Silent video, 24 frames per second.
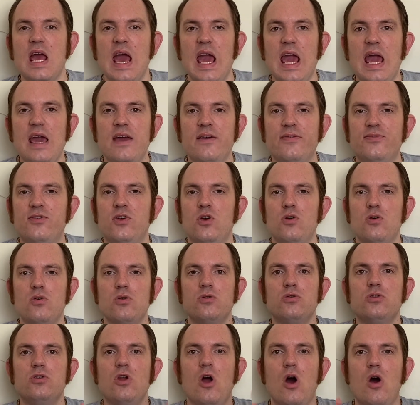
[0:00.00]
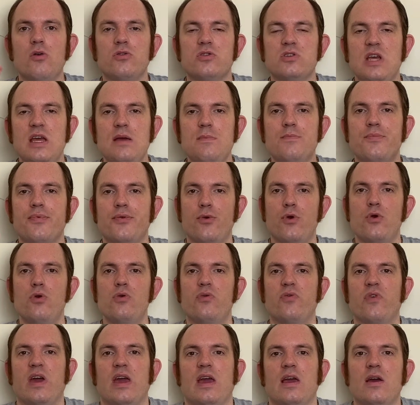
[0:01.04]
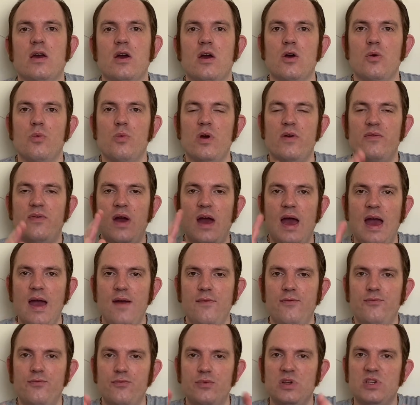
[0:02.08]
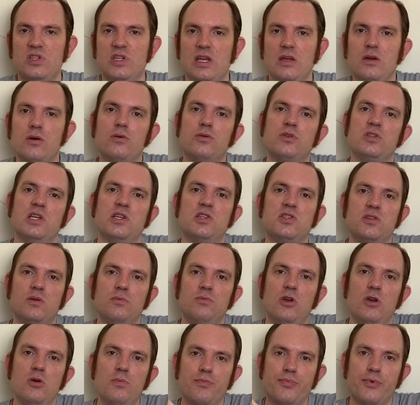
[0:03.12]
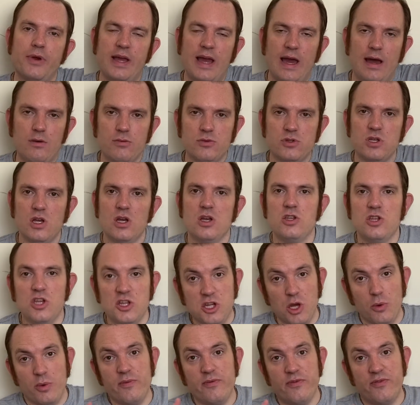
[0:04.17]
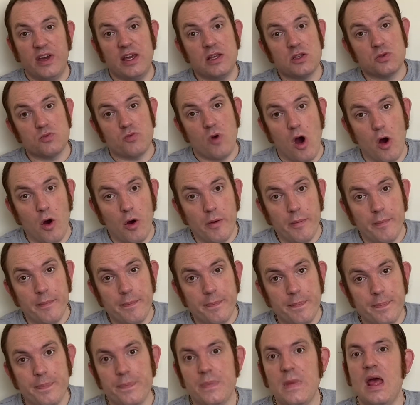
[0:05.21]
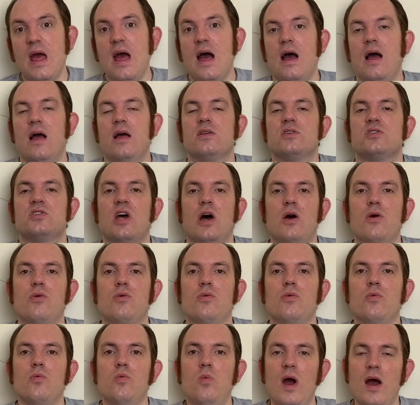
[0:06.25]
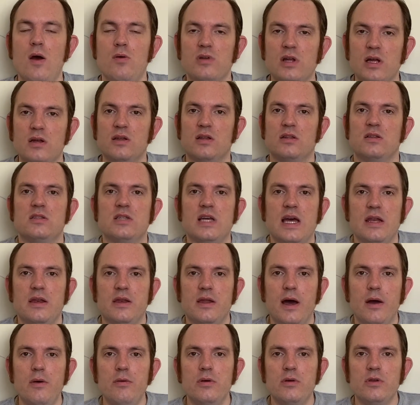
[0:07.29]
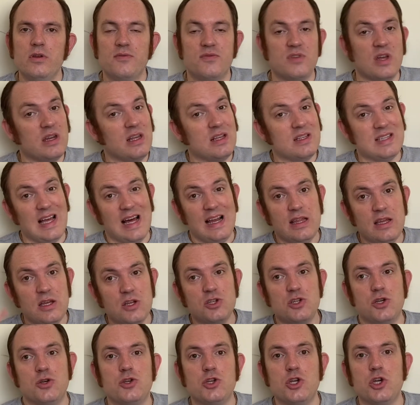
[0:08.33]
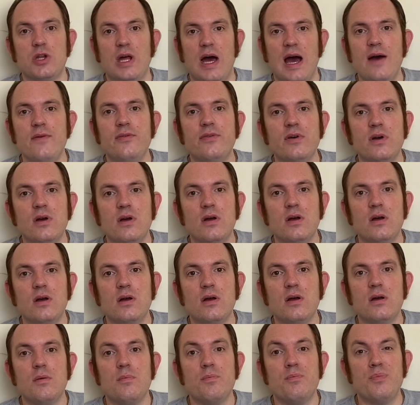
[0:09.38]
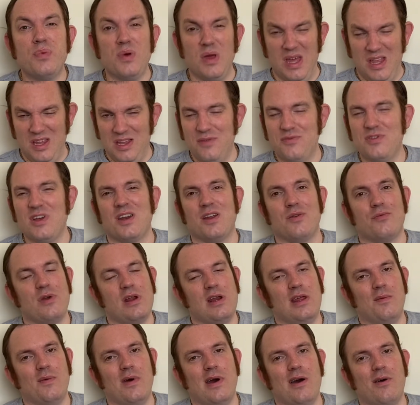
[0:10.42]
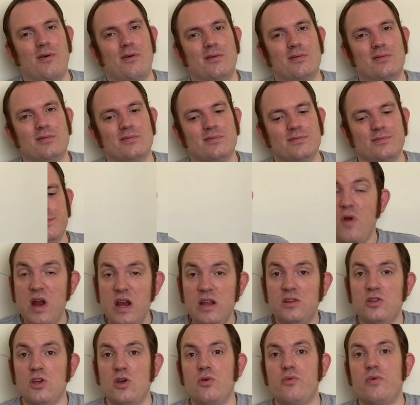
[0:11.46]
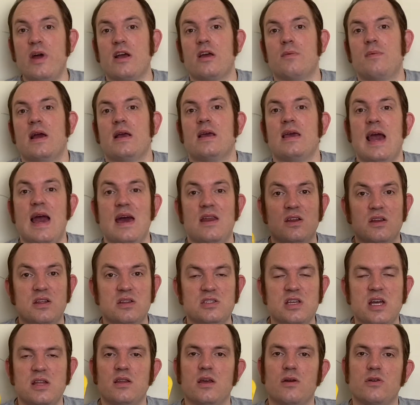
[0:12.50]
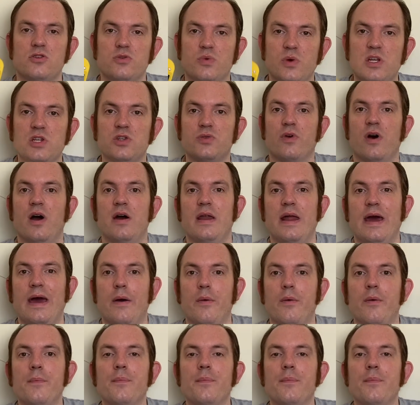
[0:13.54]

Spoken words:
If you're not improving with every single system you bring out, you're doing things wrong. So well done, Nintendo. You've done exactly as you should have, and you've done it really well. I really do recommend getting a Nintendo Switch right now.